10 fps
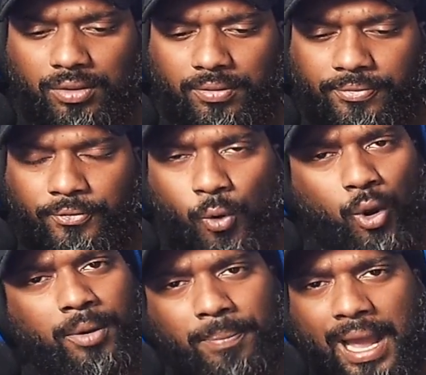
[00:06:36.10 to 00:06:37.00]

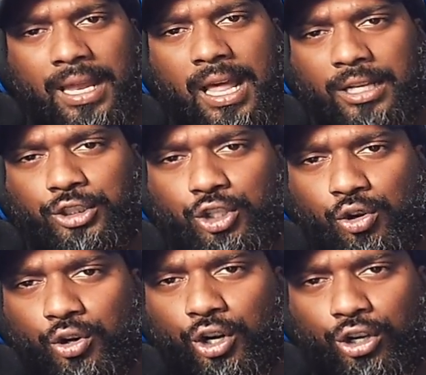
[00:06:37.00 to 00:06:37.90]
4
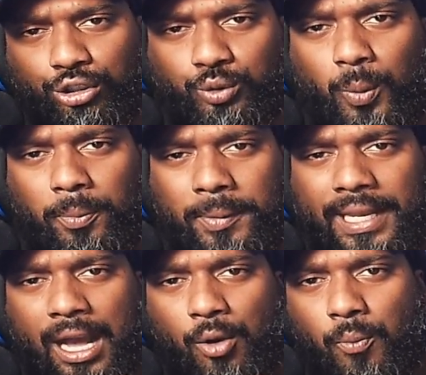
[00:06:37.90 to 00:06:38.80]
biological girls were
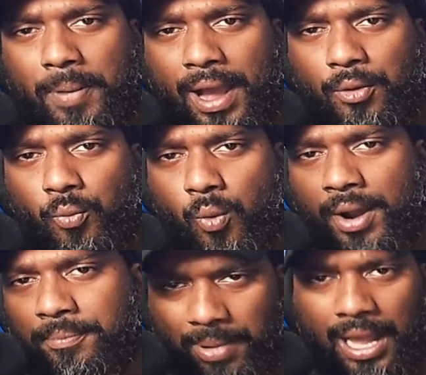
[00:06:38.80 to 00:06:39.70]
beat out by
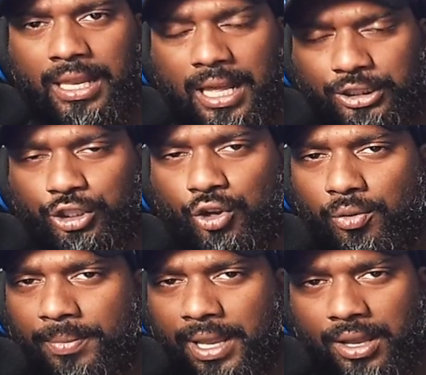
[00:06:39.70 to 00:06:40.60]
1 biological
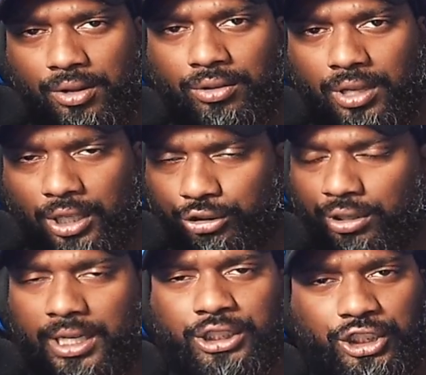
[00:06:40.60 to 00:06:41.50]
male, a
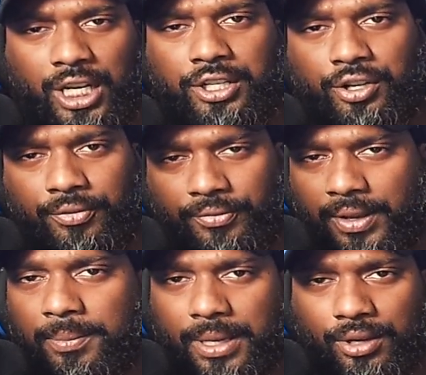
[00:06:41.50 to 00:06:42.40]
transgender
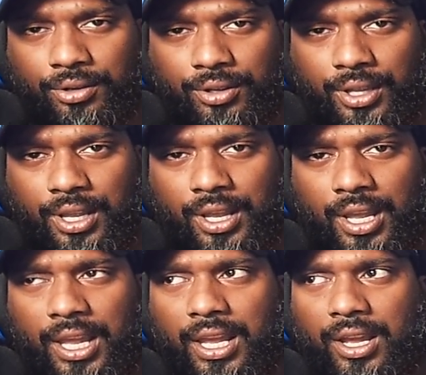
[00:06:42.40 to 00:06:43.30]
female,
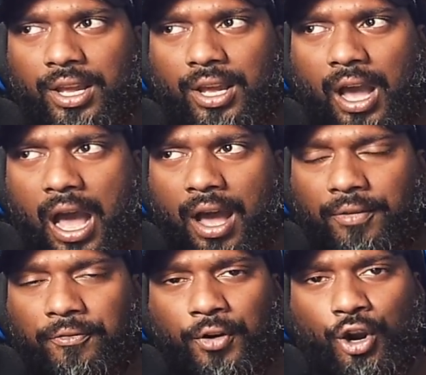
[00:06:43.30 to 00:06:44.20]

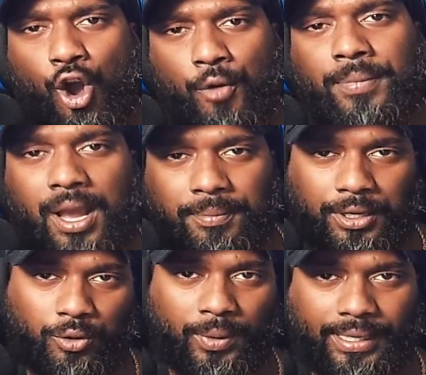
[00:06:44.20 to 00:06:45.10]
for
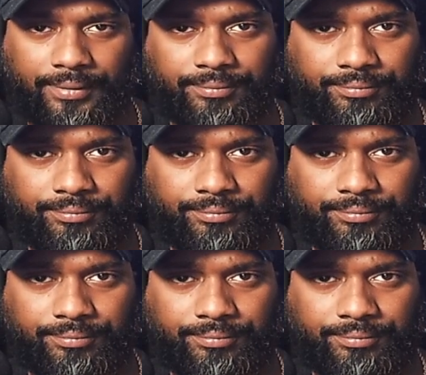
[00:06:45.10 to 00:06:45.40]
homecoming queen.